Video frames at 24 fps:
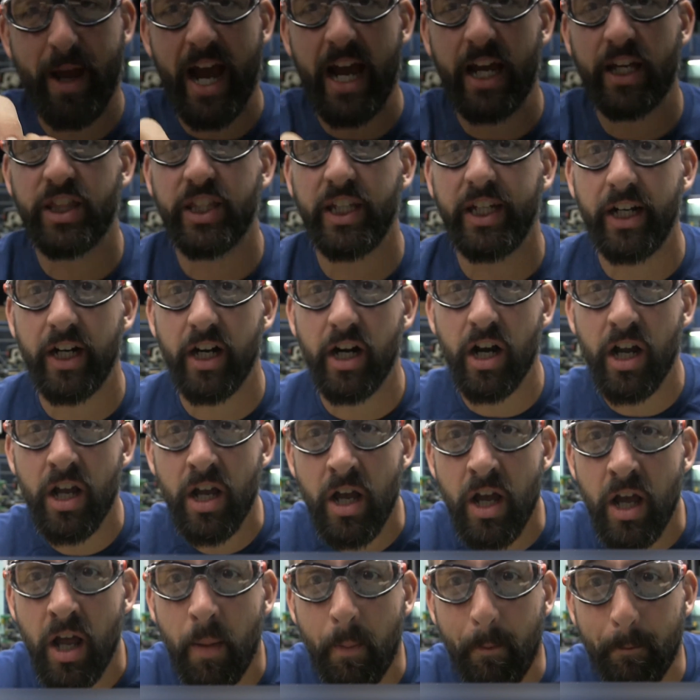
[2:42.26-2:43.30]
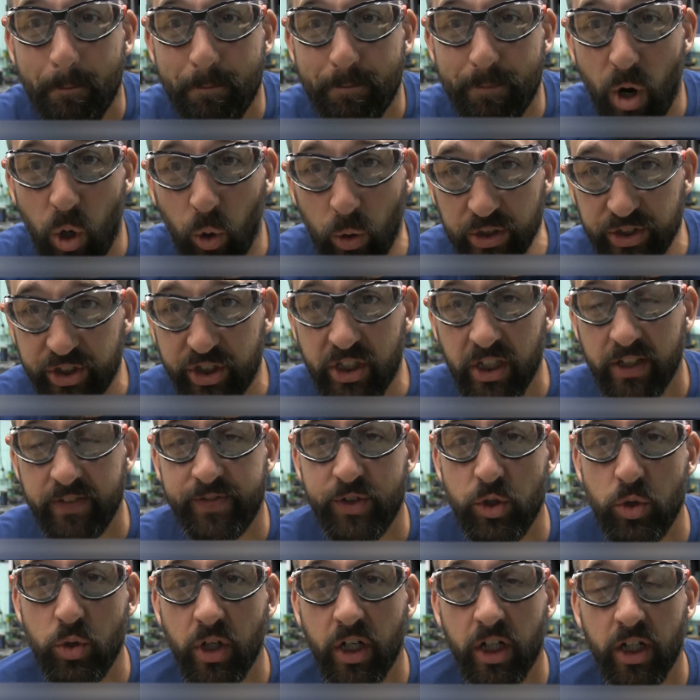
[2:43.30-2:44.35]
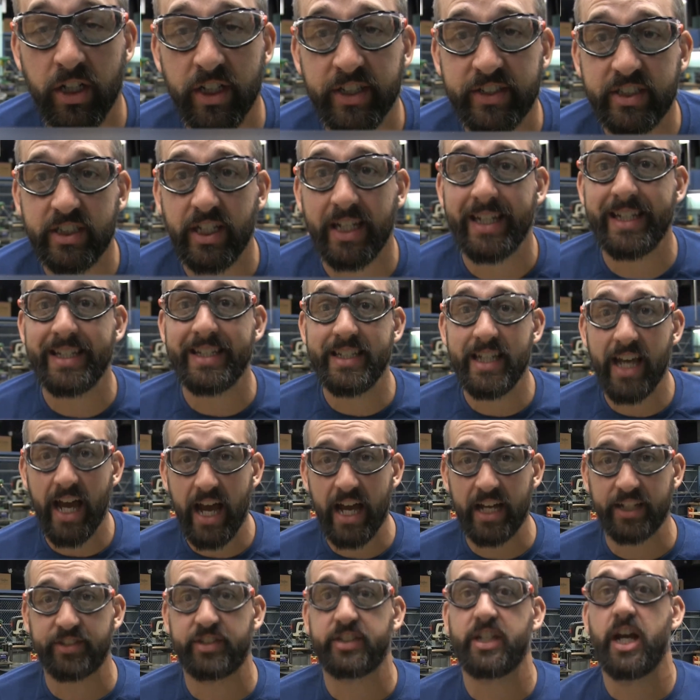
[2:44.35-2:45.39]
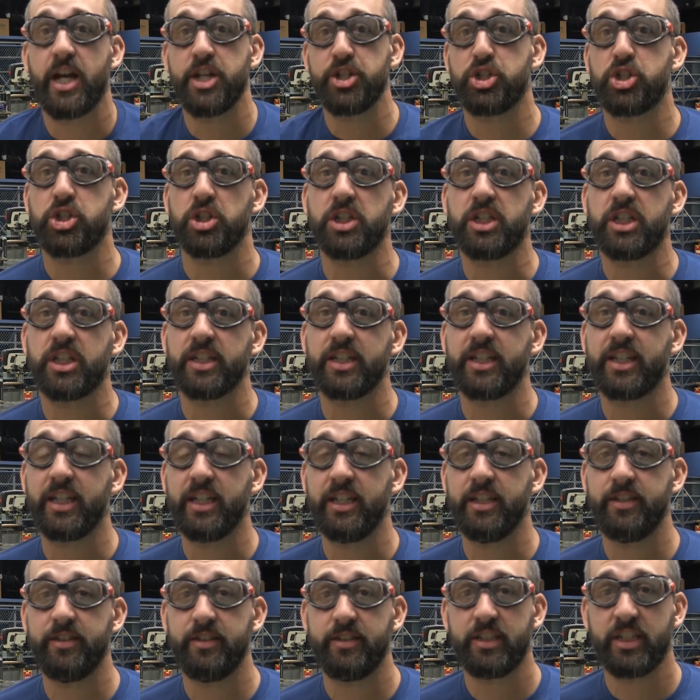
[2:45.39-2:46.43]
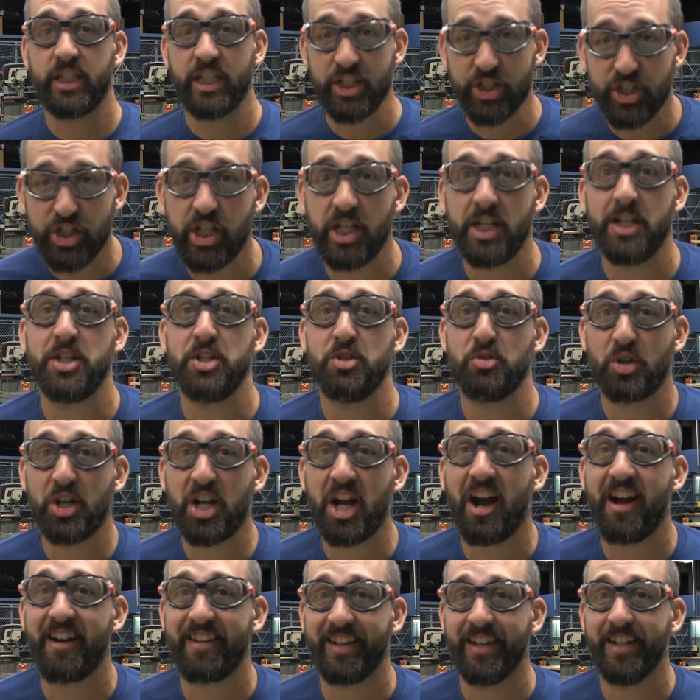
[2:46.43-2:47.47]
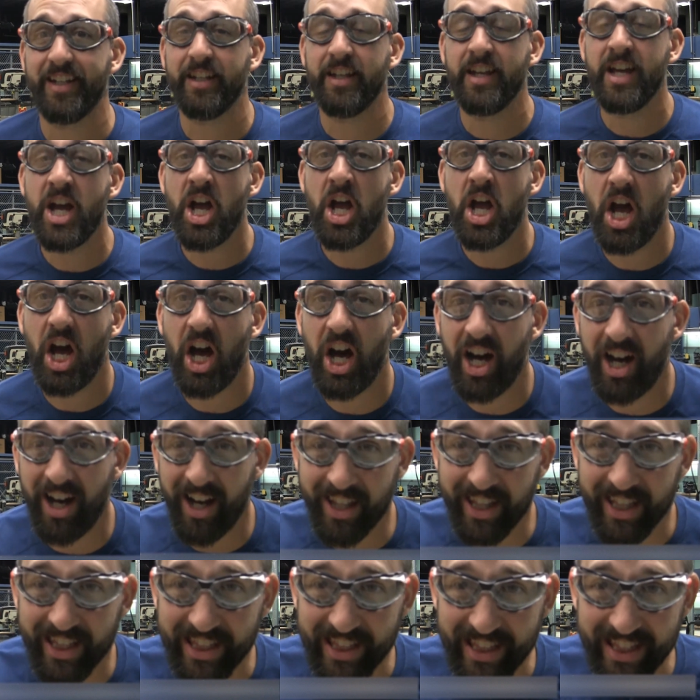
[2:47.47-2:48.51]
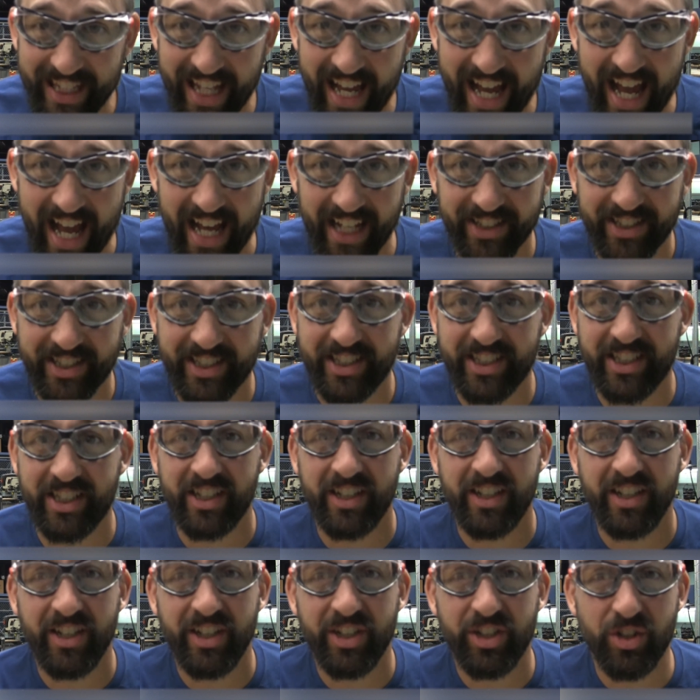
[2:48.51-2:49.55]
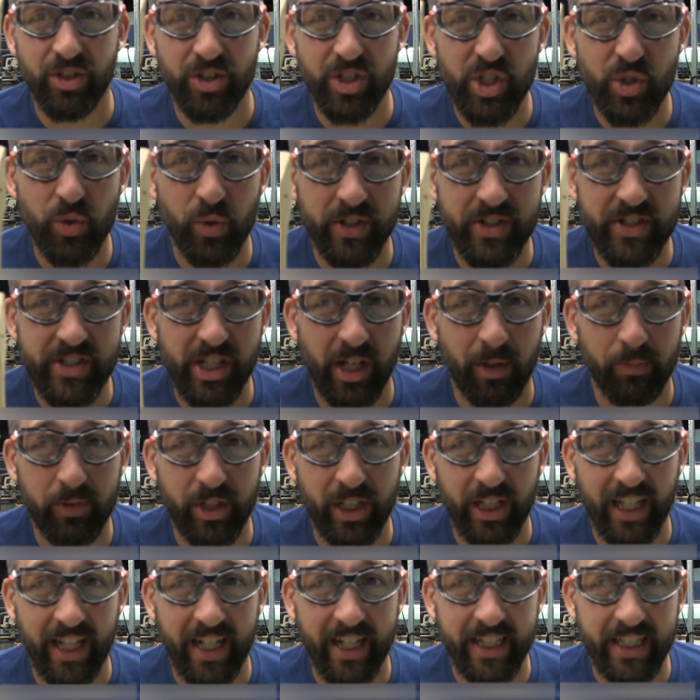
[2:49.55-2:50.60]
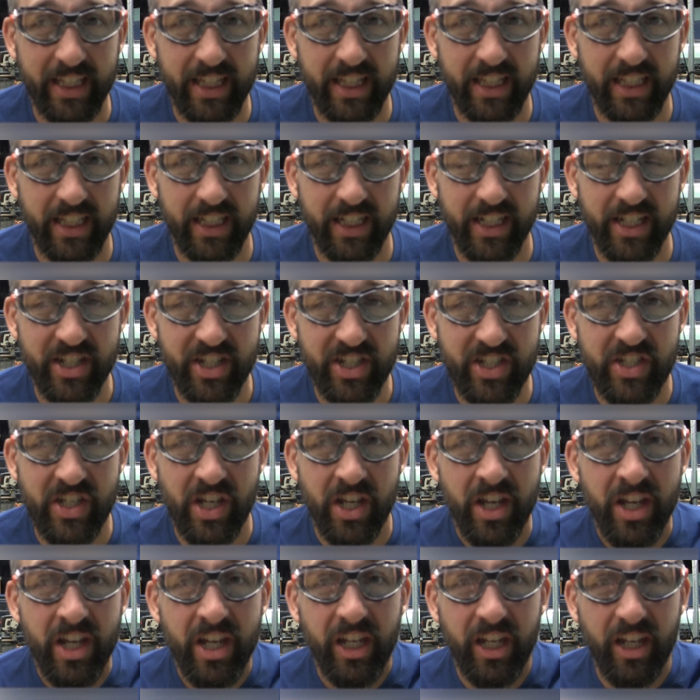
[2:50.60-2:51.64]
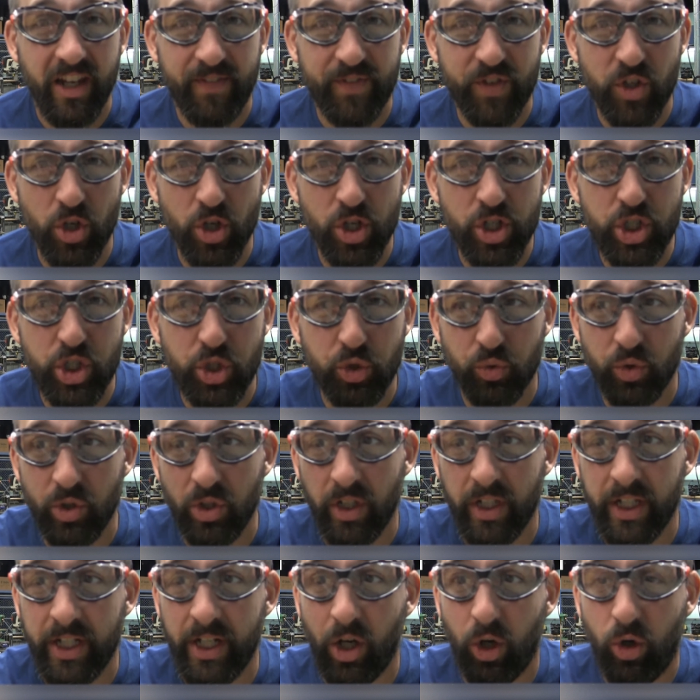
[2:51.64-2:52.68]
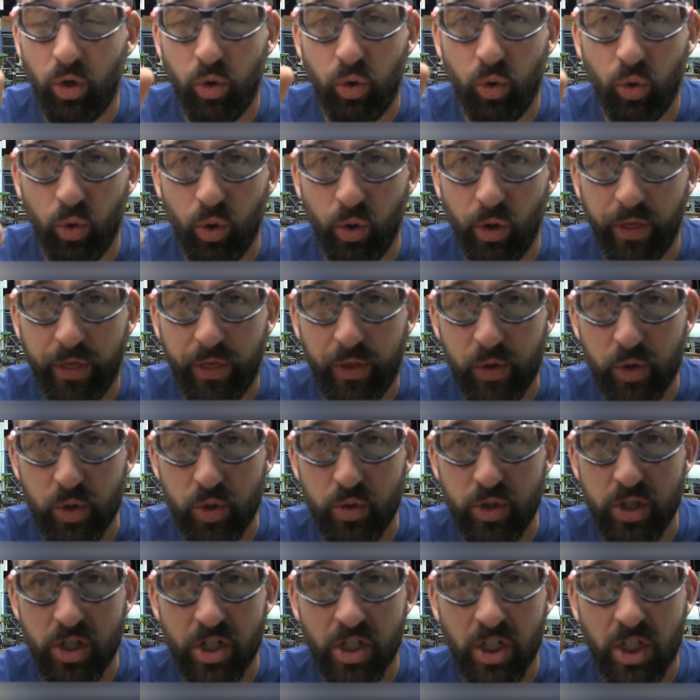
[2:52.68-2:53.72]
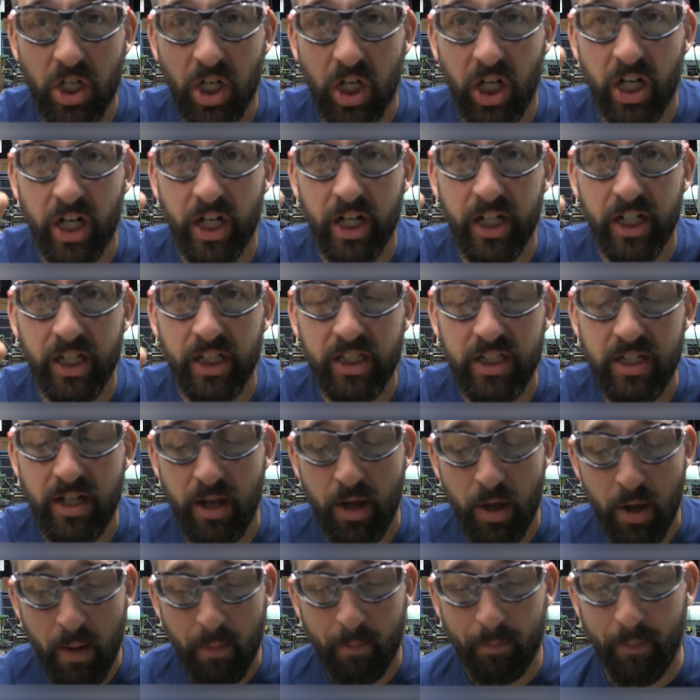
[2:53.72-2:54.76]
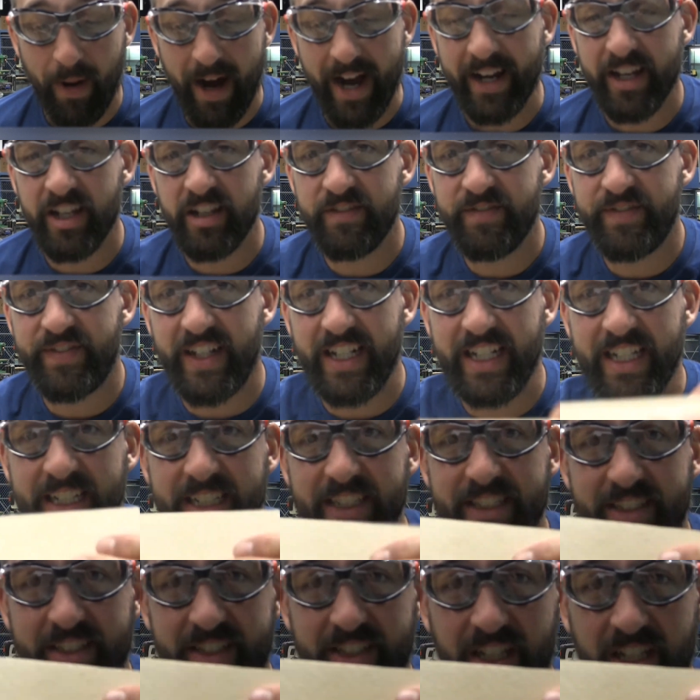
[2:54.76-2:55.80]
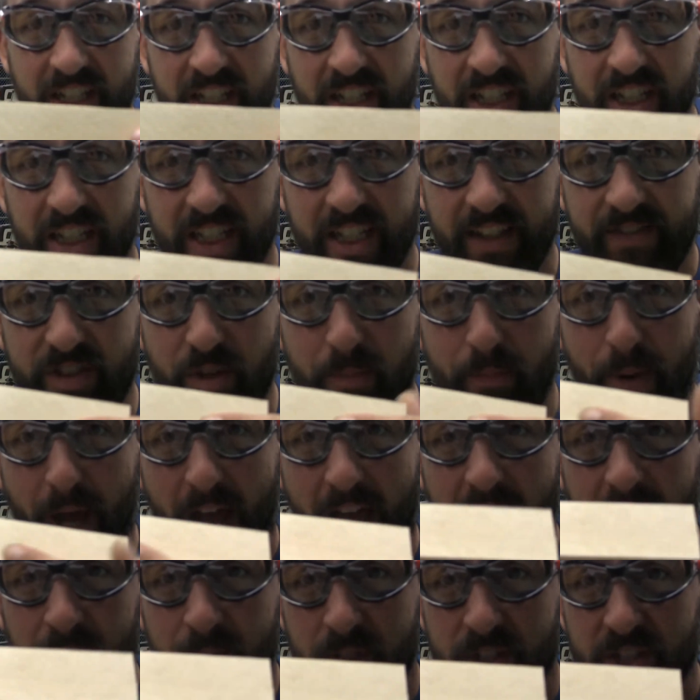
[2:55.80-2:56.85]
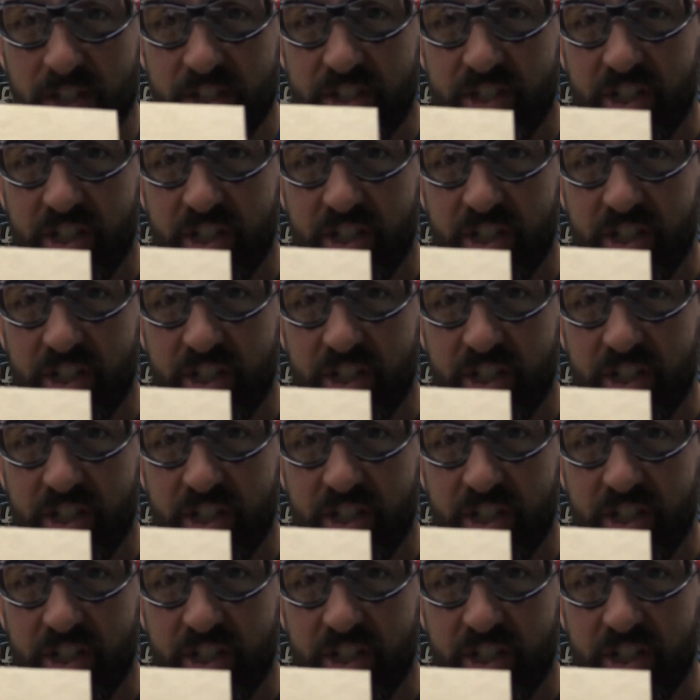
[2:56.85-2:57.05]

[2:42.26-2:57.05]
back there. Most of you are gonna say, yes, I should con continue cutting, unless you're doing something like this. If you're drilling a hole through your car, my advice, leave the bottom of